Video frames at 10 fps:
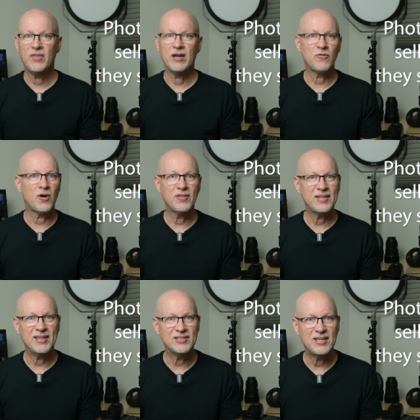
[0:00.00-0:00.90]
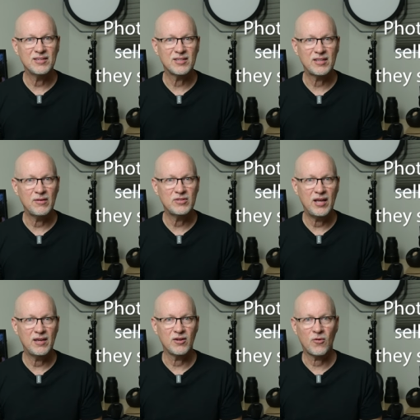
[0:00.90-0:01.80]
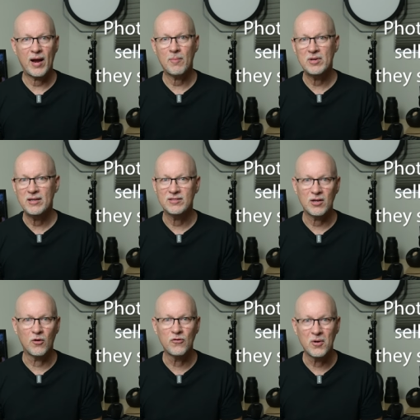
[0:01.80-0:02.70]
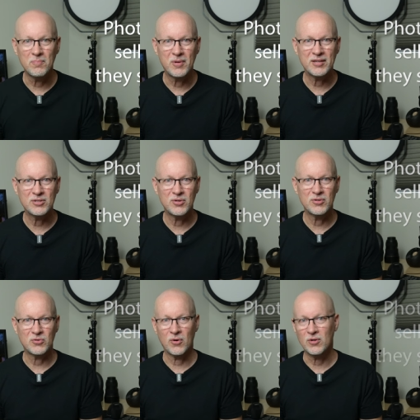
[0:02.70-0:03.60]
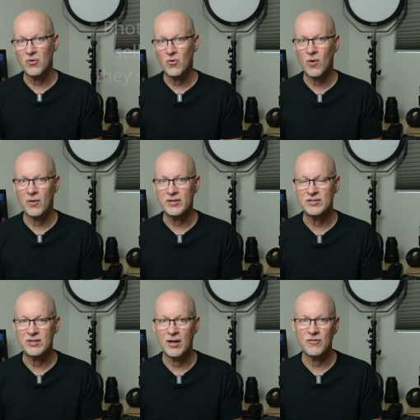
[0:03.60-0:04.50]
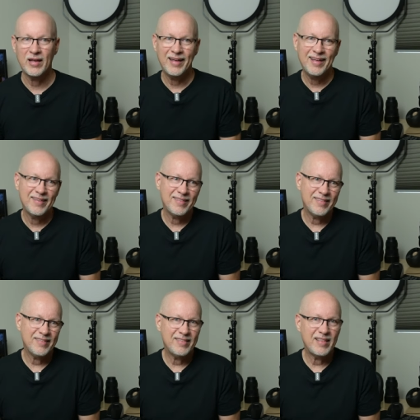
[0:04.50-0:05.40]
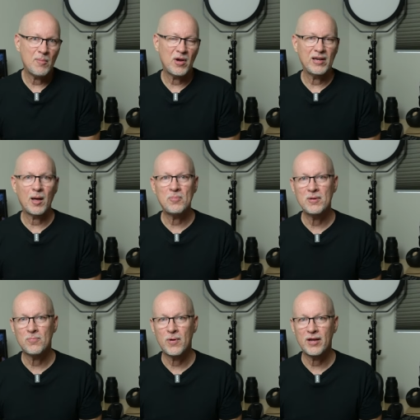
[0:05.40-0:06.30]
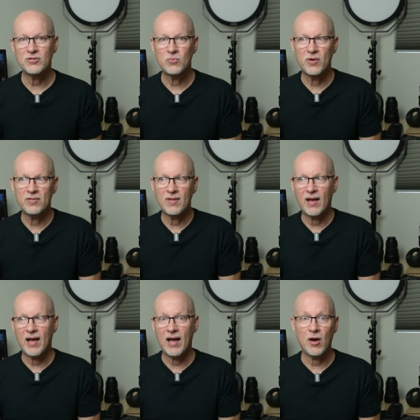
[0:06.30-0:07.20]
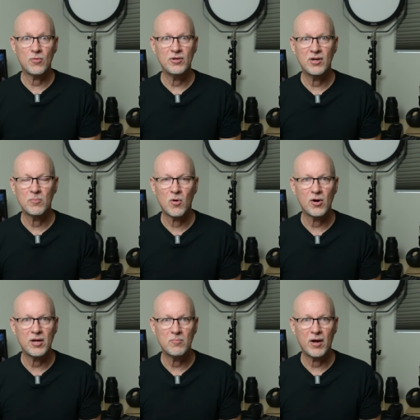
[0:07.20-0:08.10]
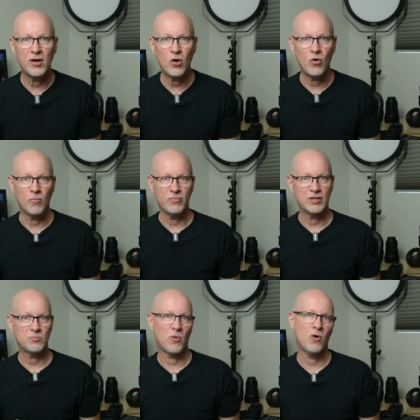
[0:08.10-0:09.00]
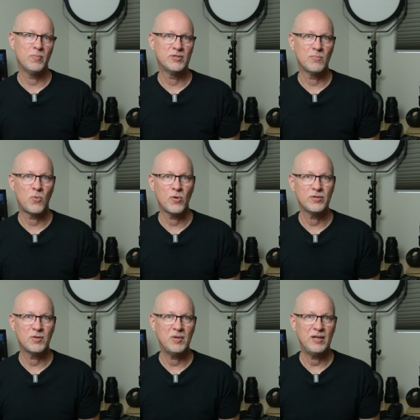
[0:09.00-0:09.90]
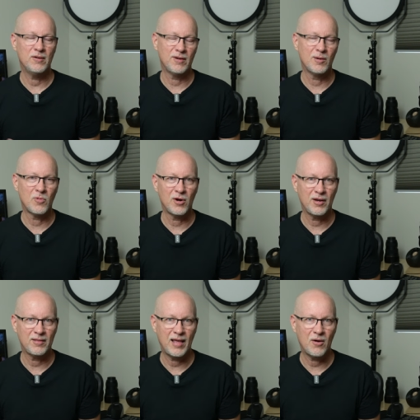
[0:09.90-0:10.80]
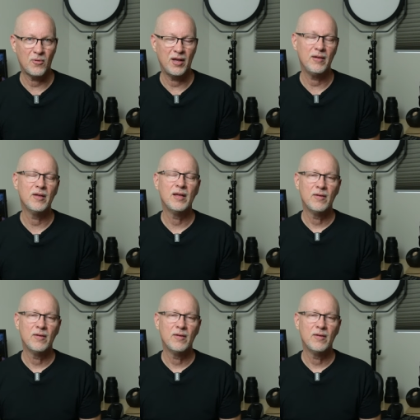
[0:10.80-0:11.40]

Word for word: And if all that they see is that they've taken crappy cell phone pictures or low quality stuff, they might not be impressed with, how are you going to market my home? This home is important to me, you're going to market it that way.